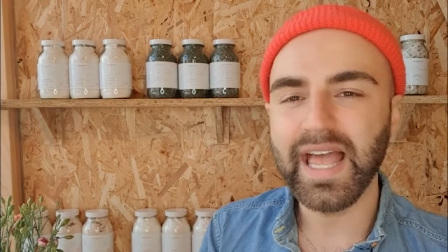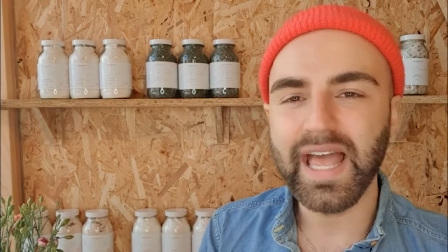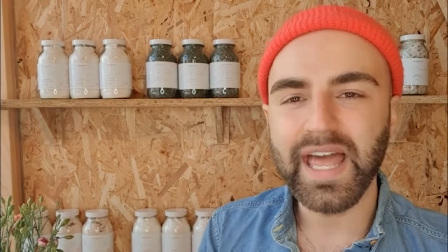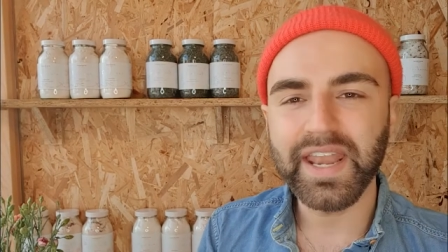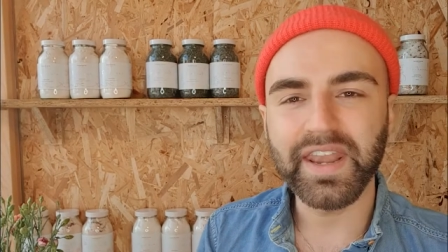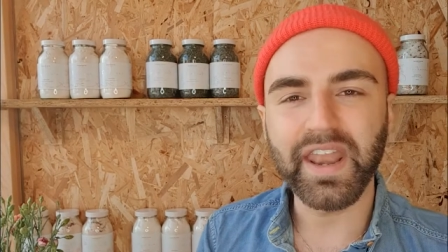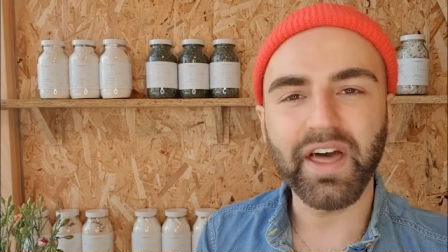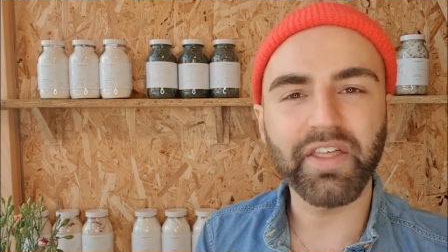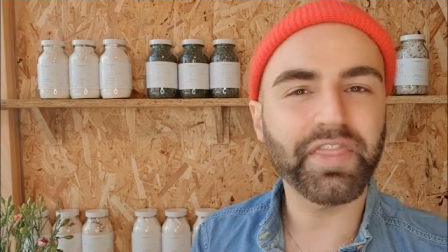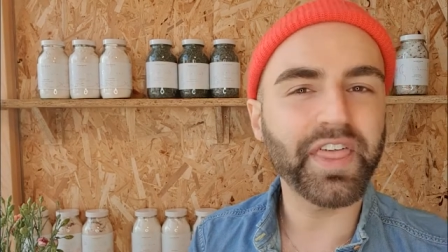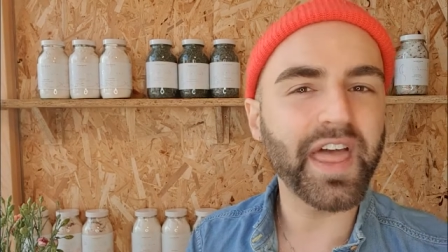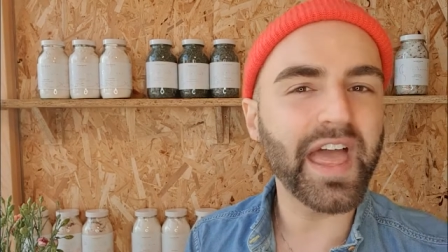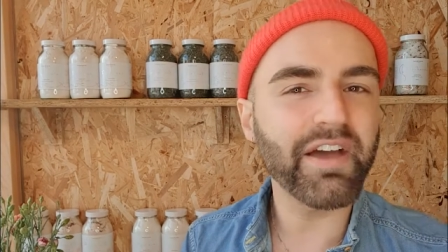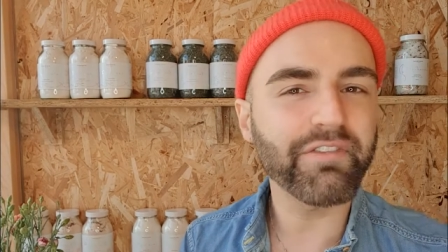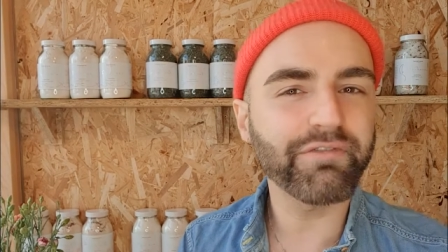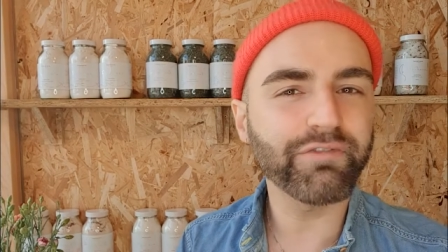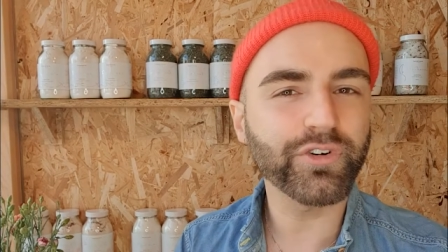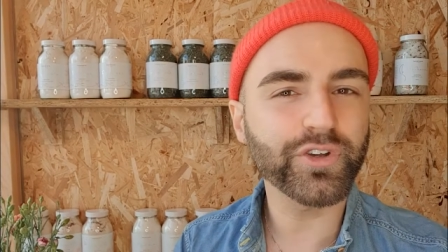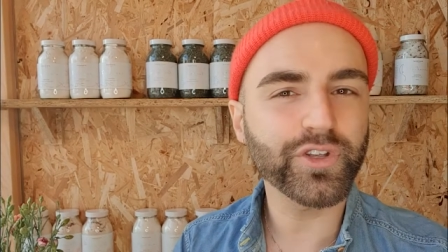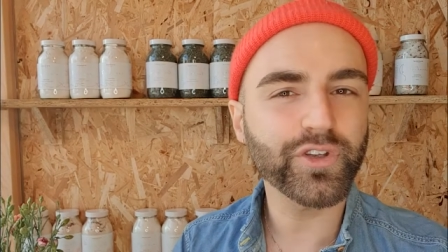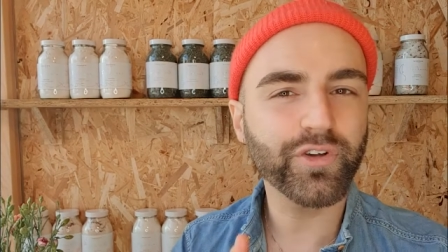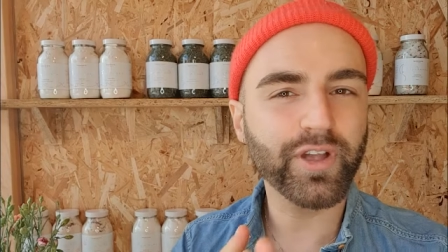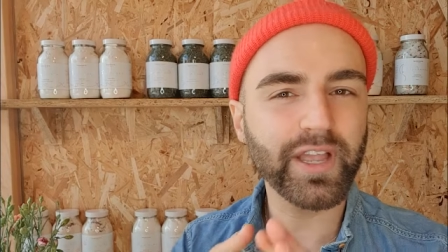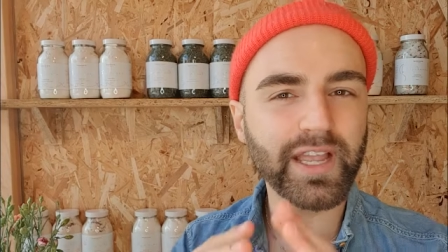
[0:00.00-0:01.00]
Now,
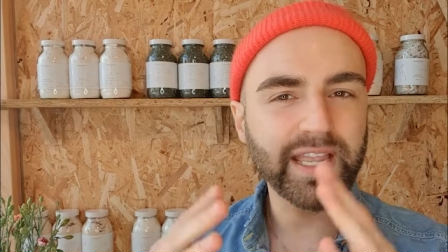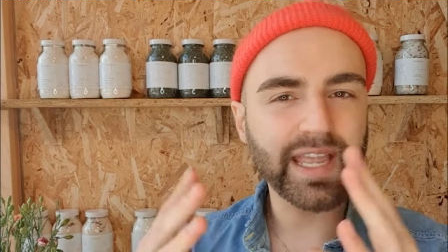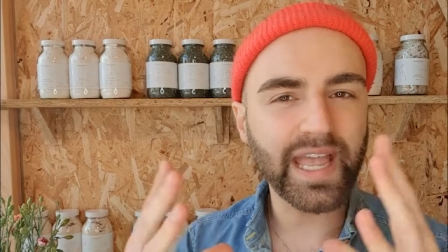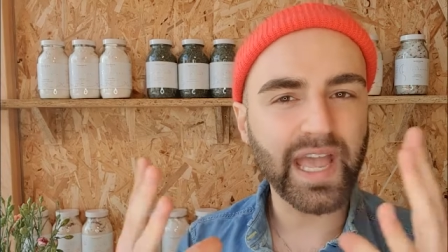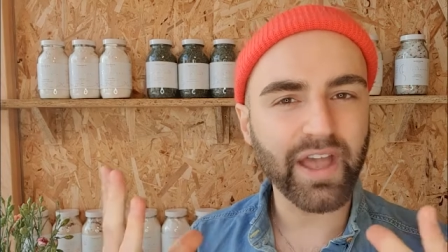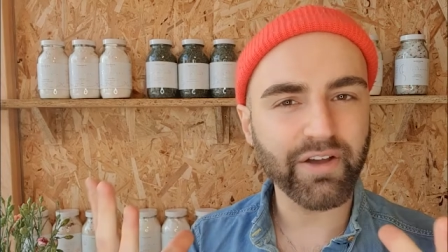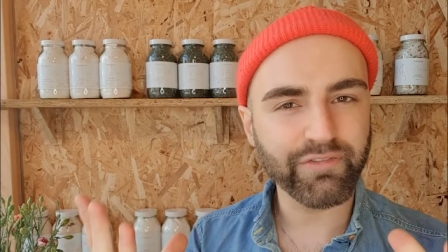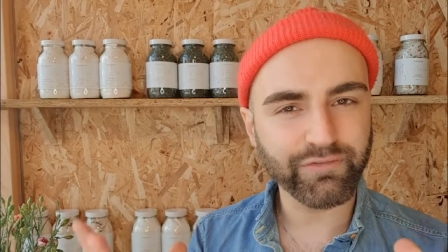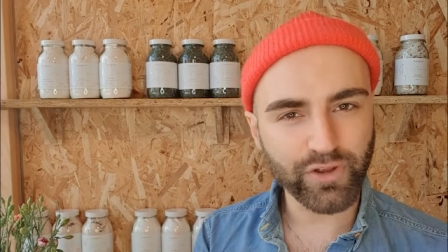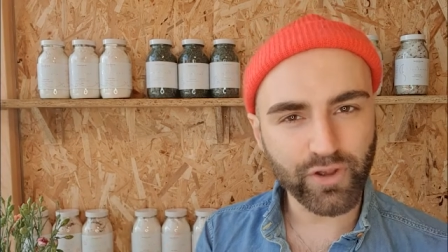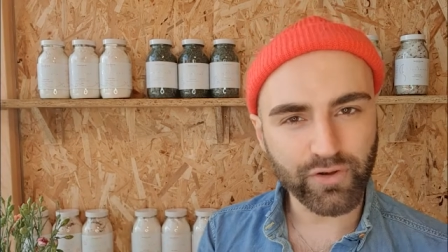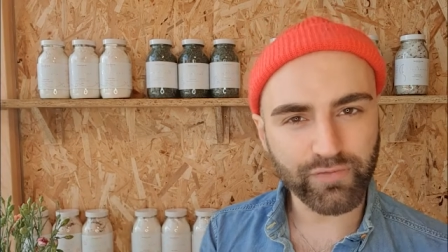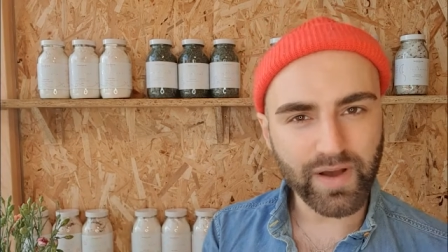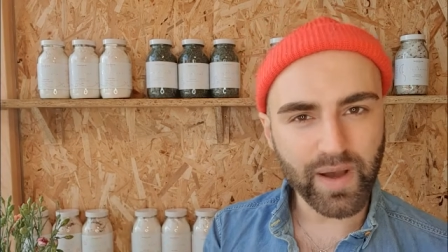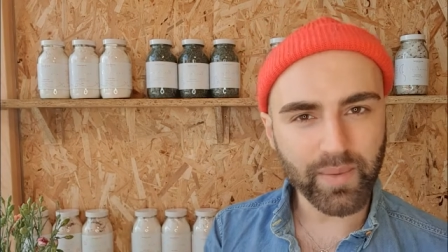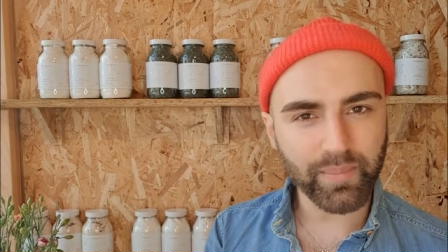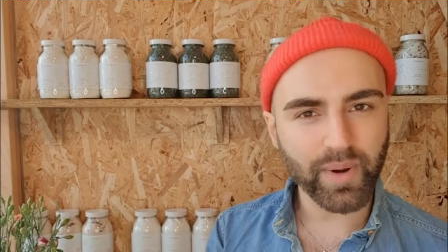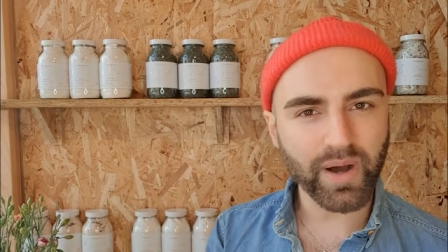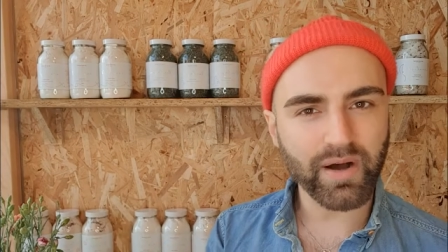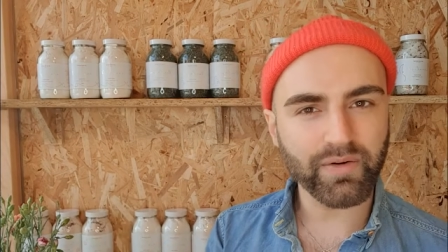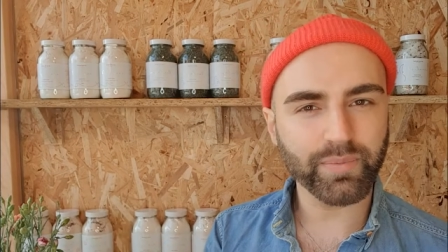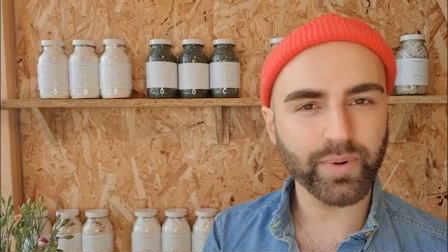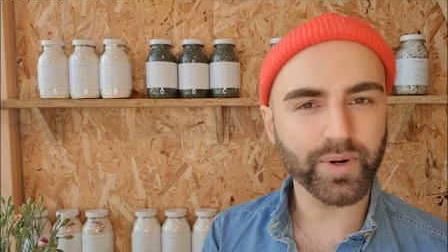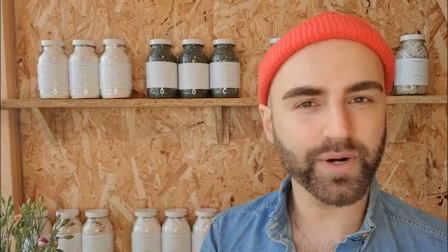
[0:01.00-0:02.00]
therefore, you can get a few of our
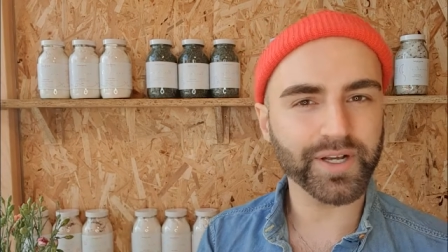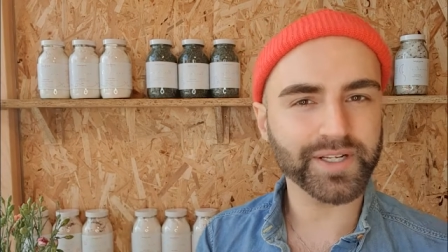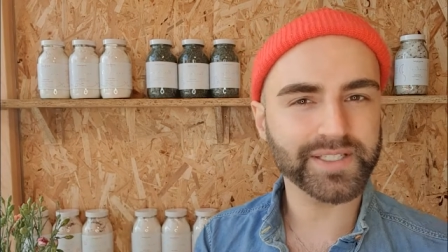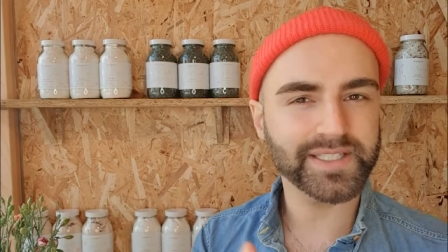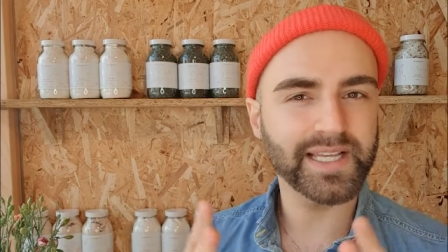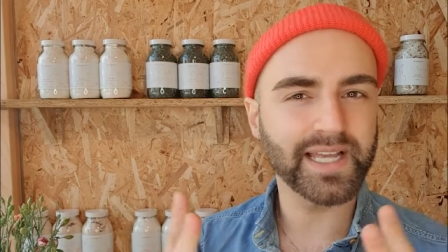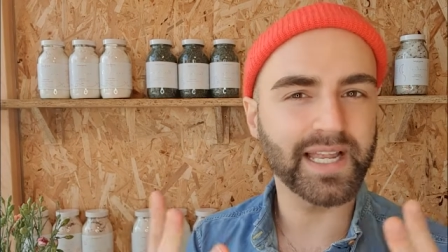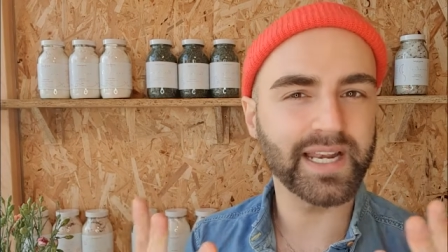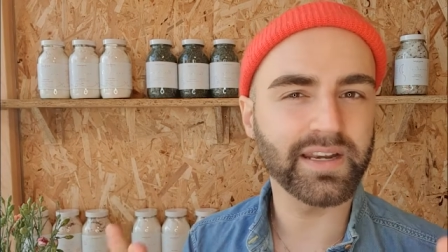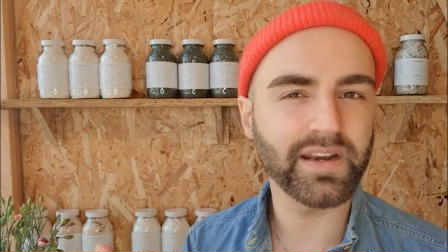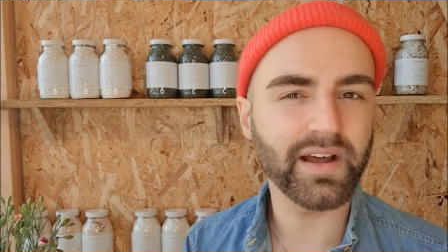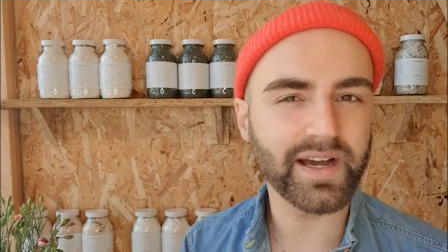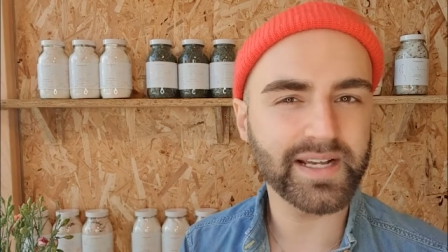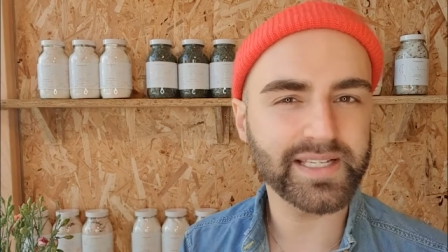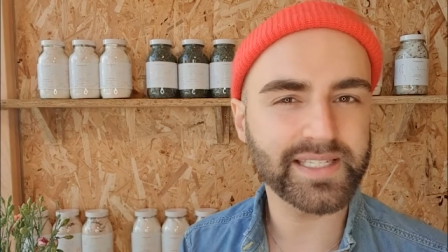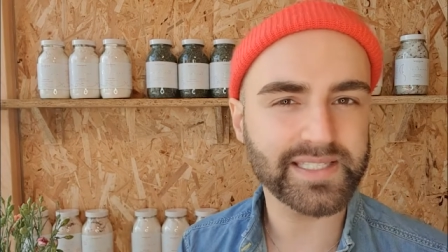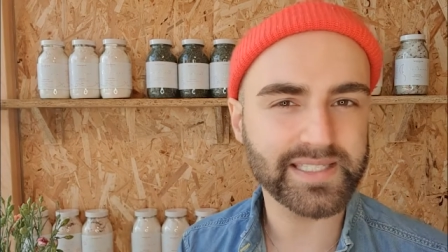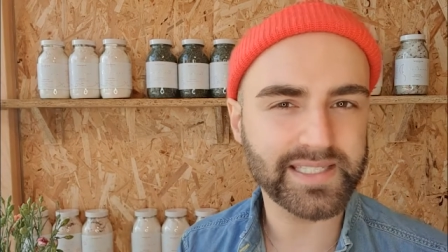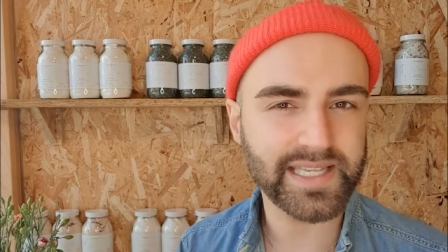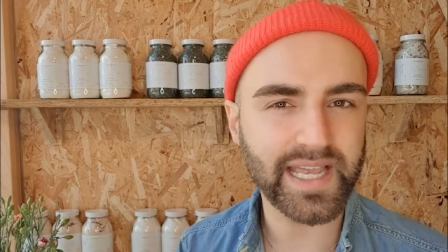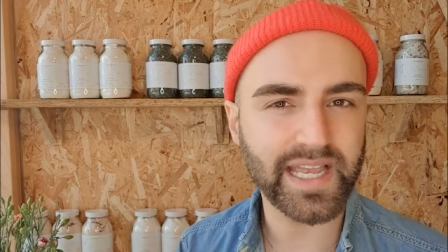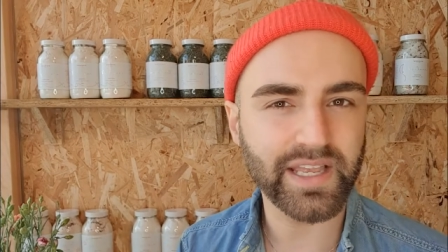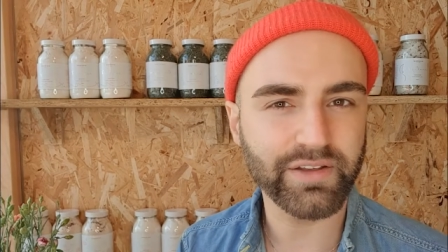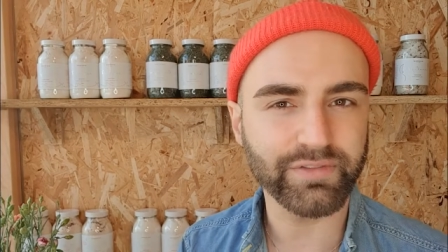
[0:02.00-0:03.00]
bath products at a nice
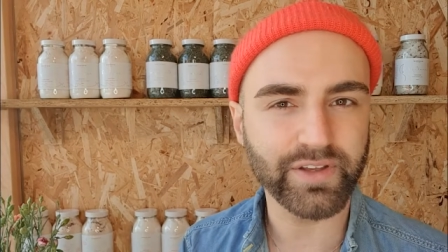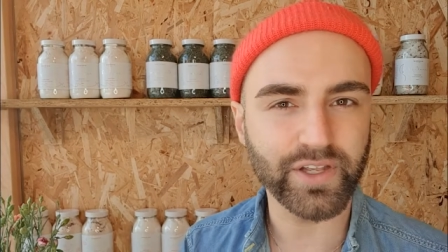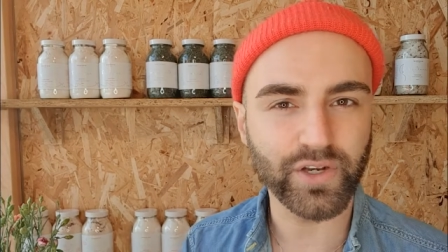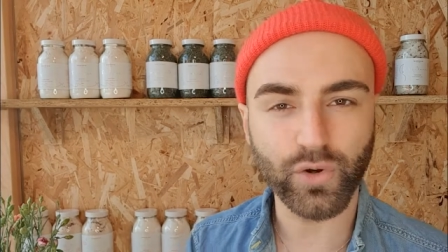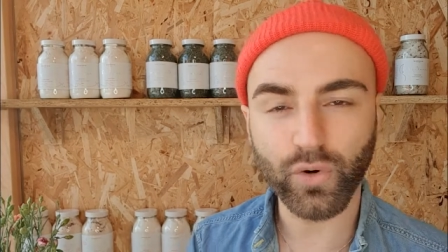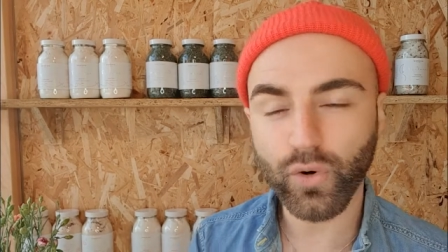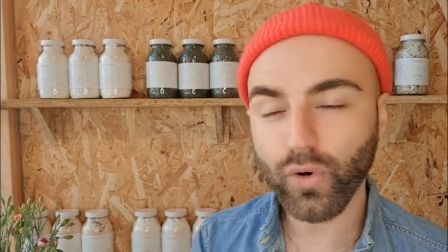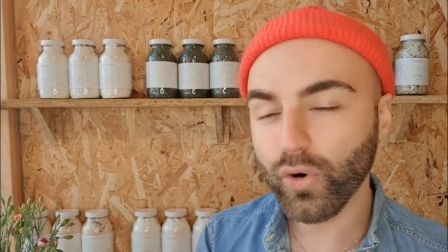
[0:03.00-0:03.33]
saving,